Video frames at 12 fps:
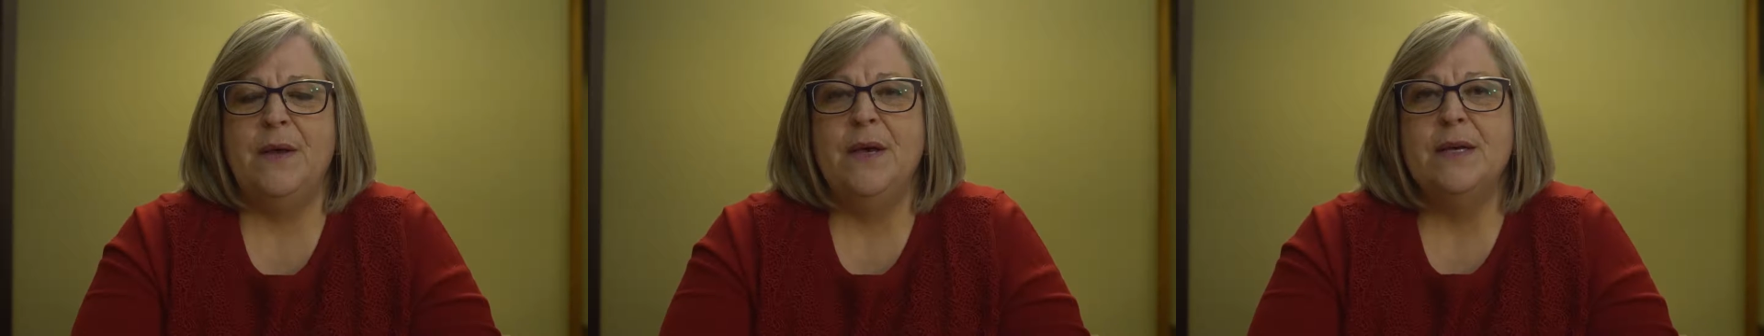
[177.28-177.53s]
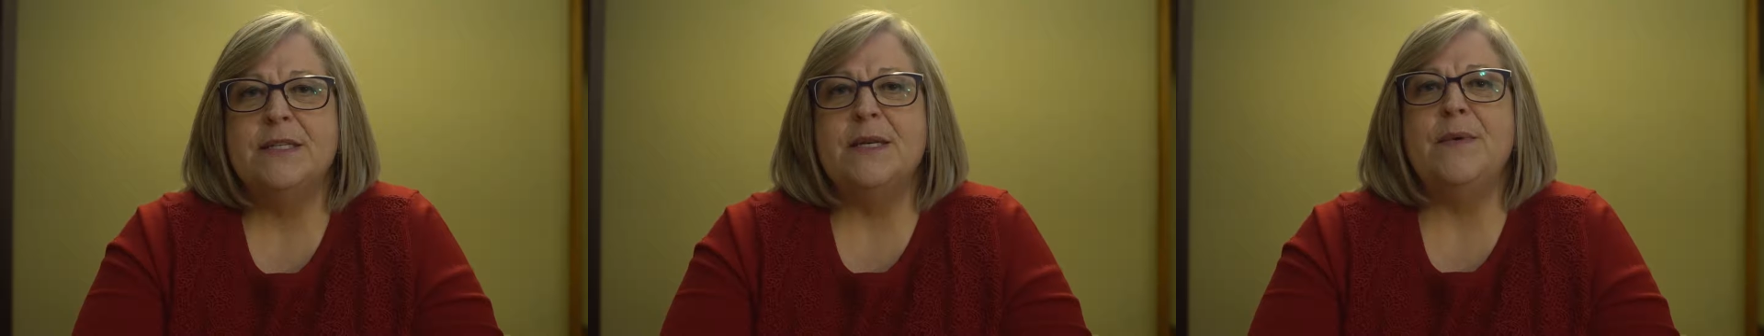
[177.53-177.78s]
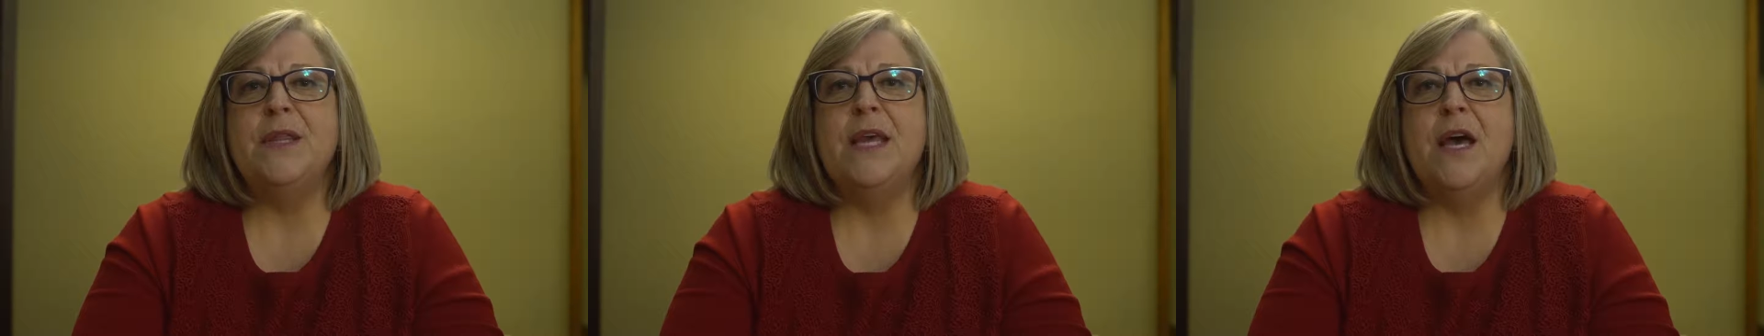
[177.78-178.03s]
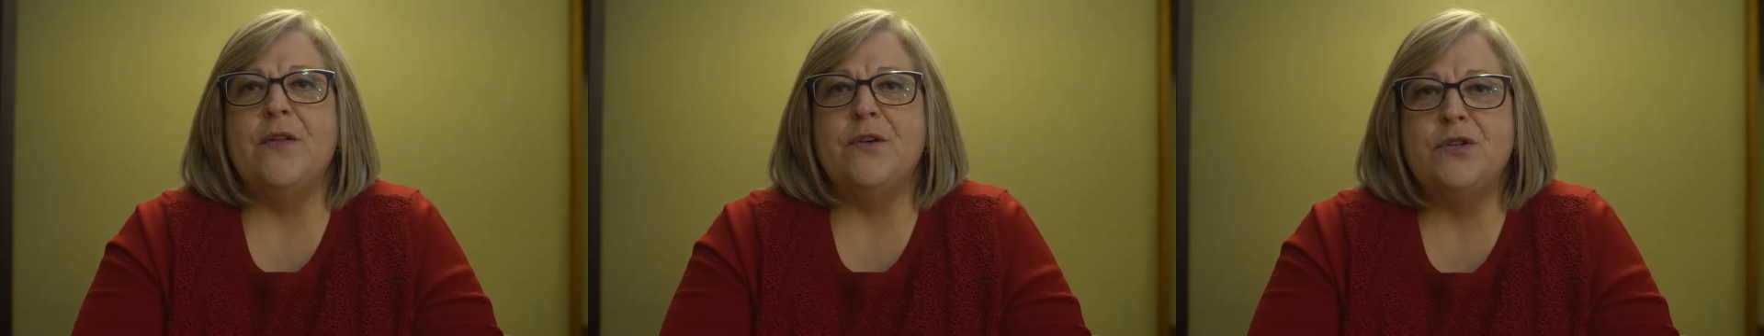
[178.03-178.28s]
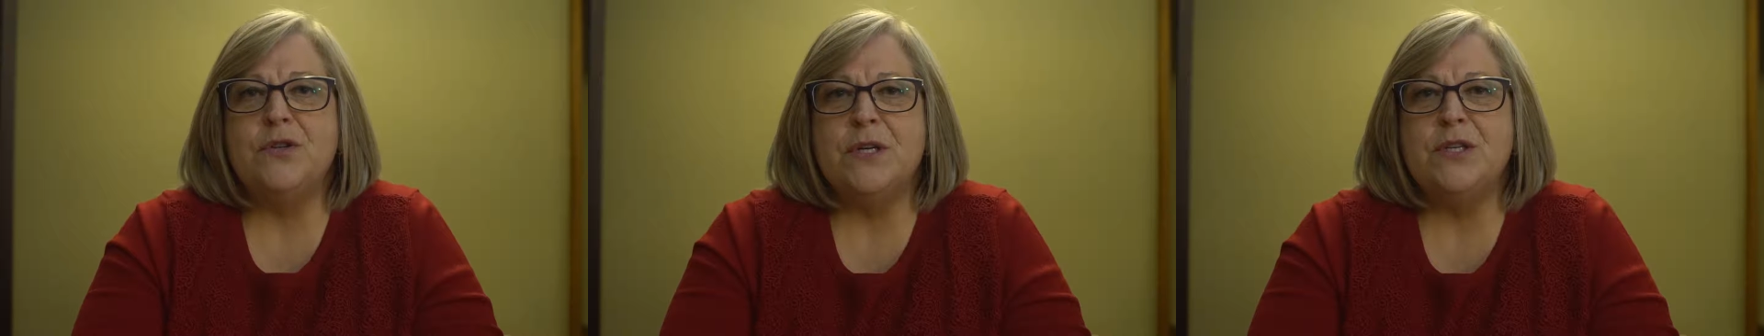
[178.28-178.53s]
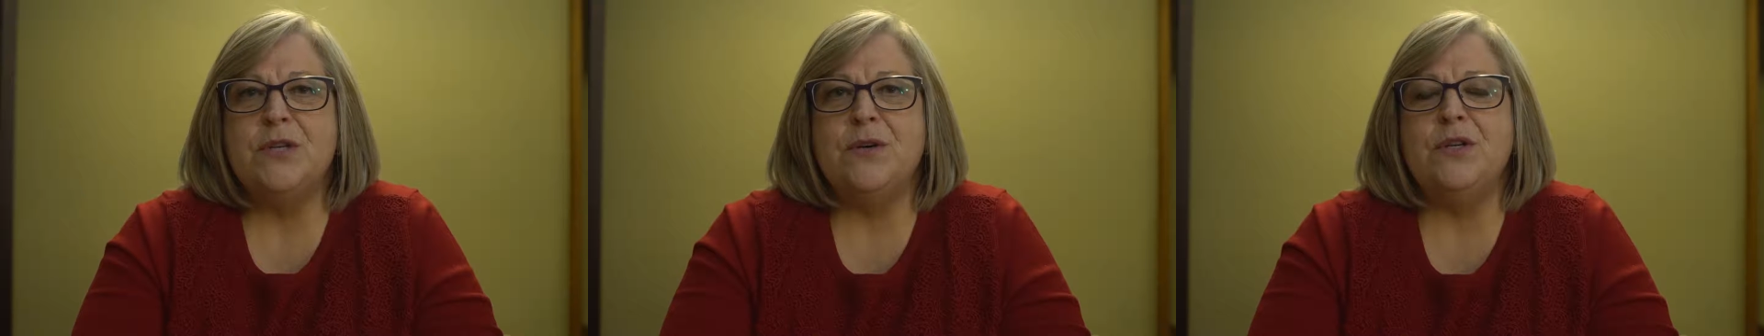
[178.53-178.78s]
Some of the other
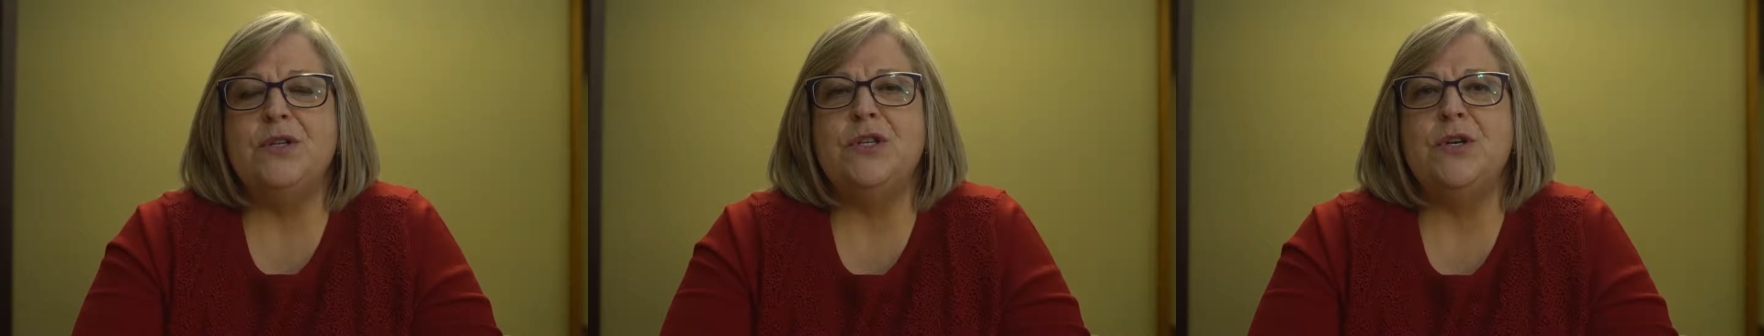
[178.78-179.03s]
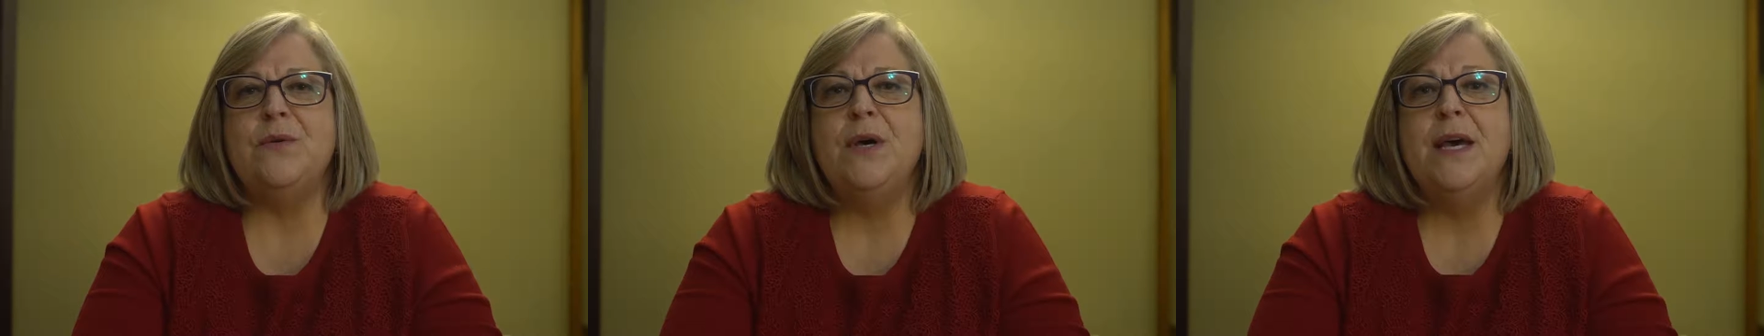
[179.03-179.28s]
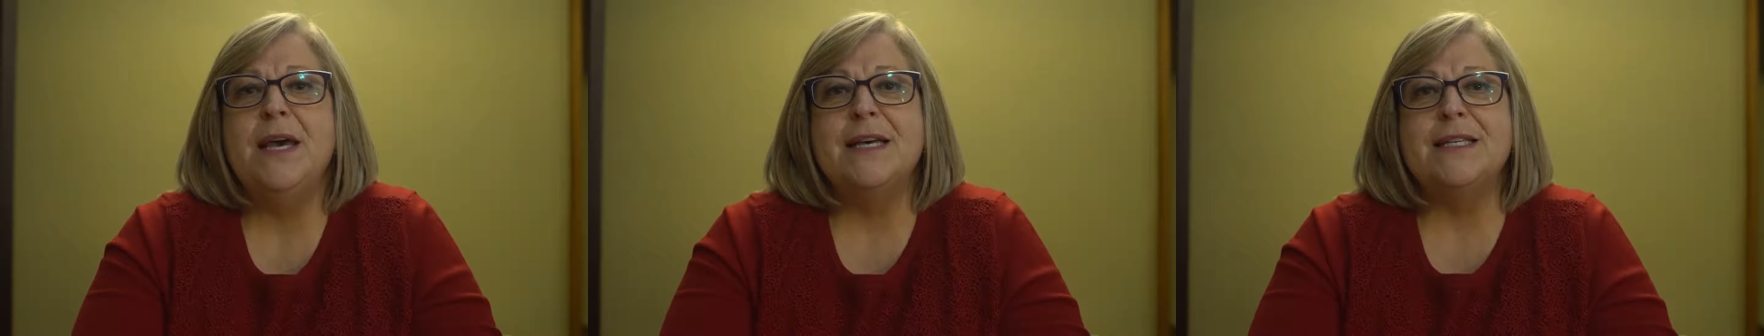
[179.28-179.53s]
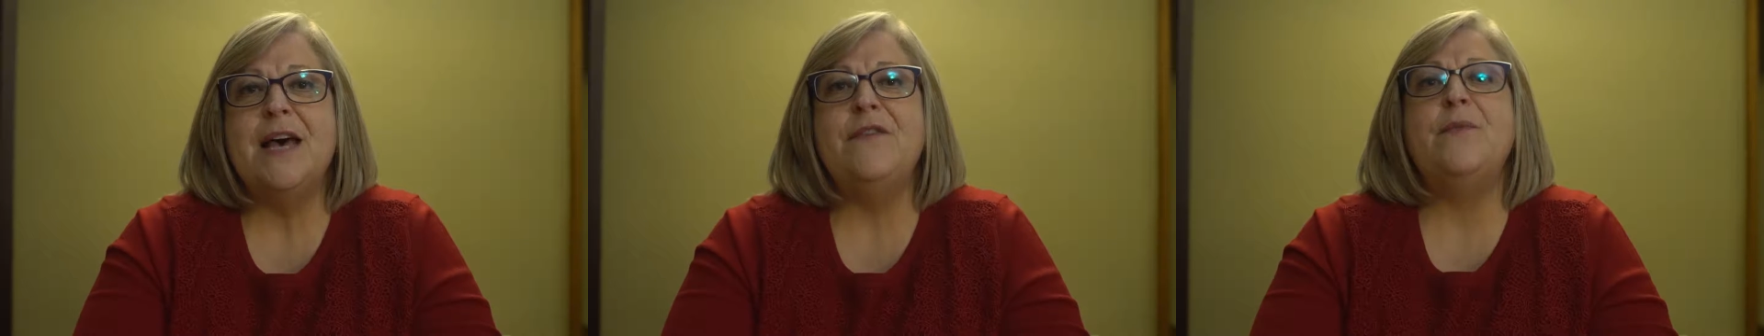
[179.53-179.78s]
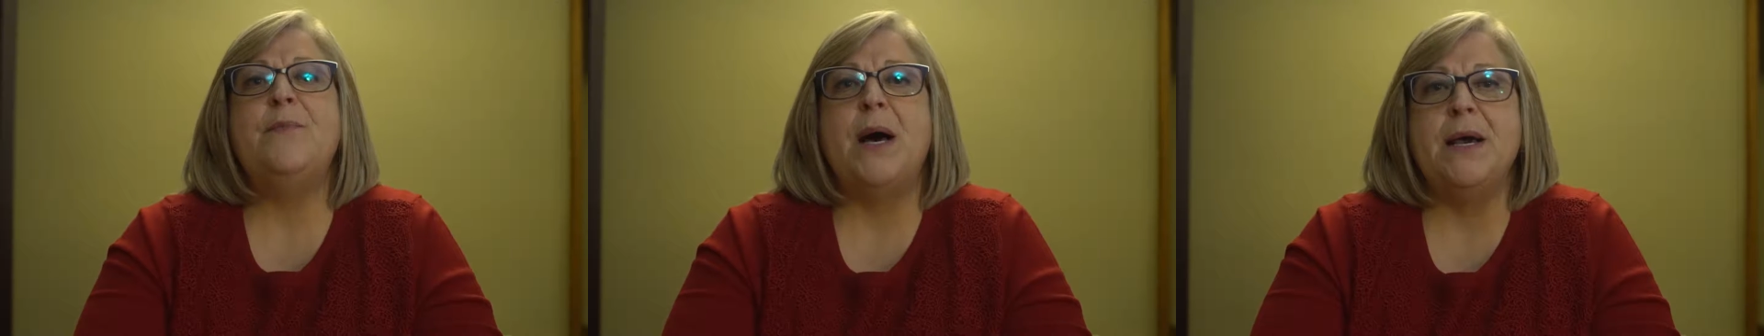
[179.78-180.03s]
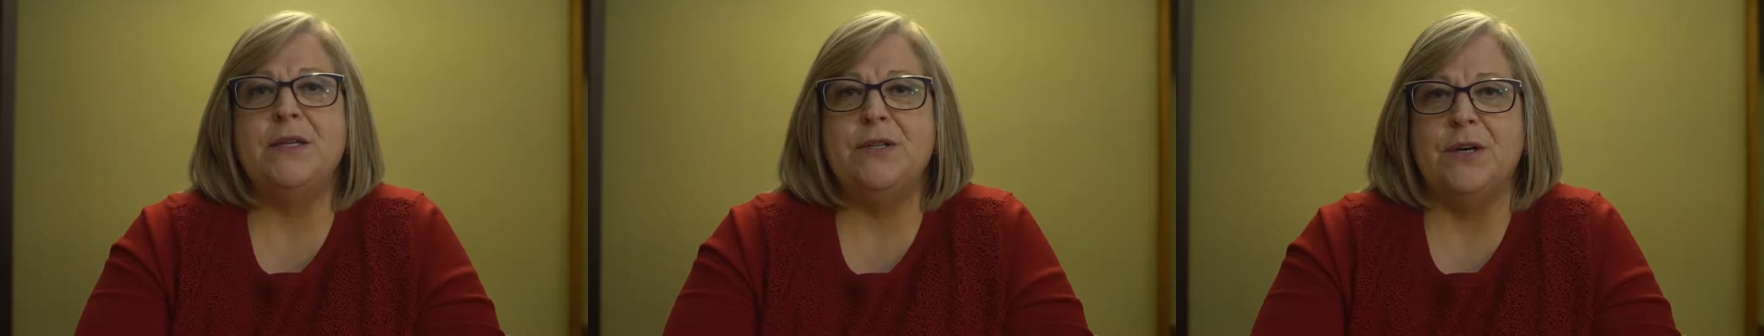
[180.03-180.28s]
tricks you can do is have a
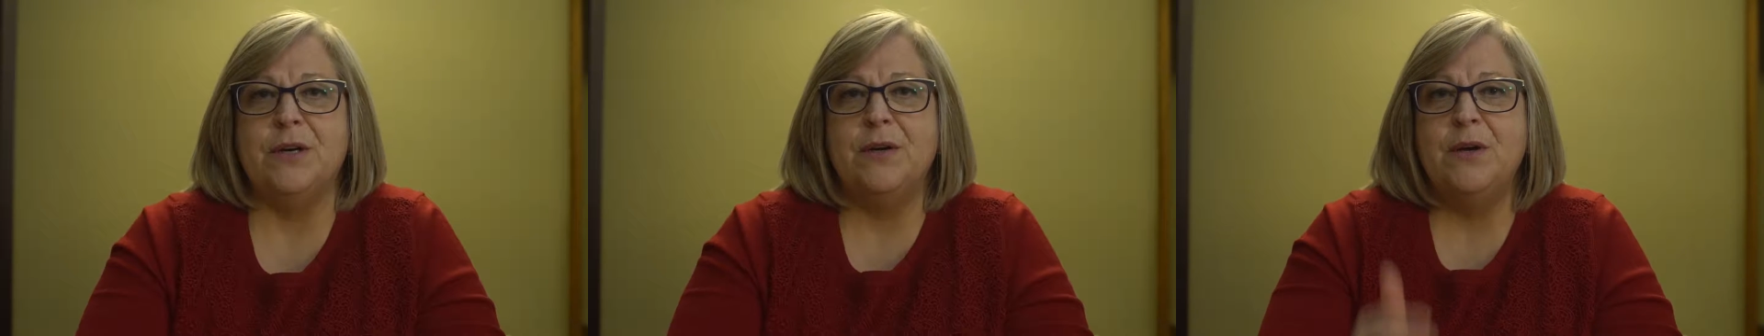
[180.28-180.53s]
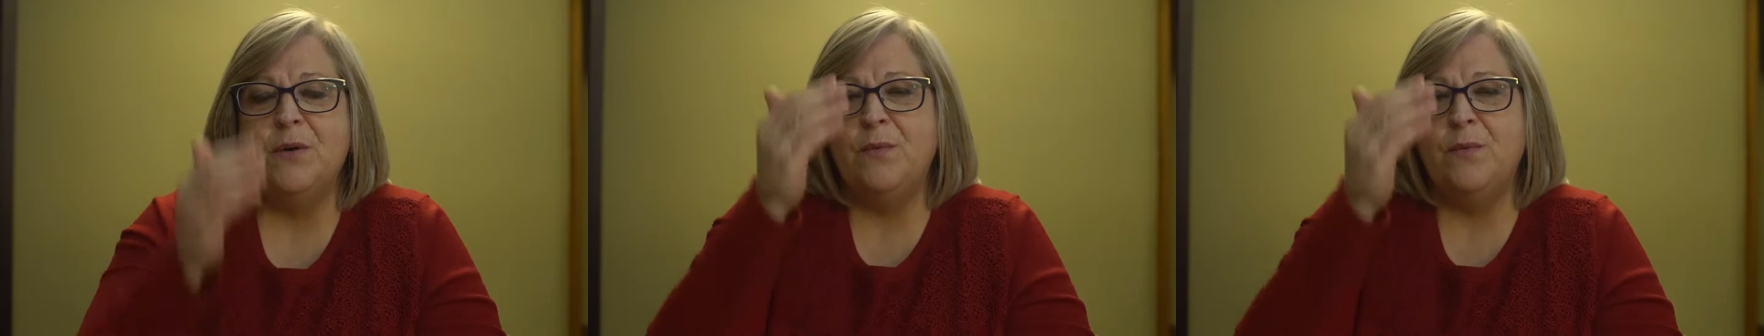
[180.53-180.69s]
binder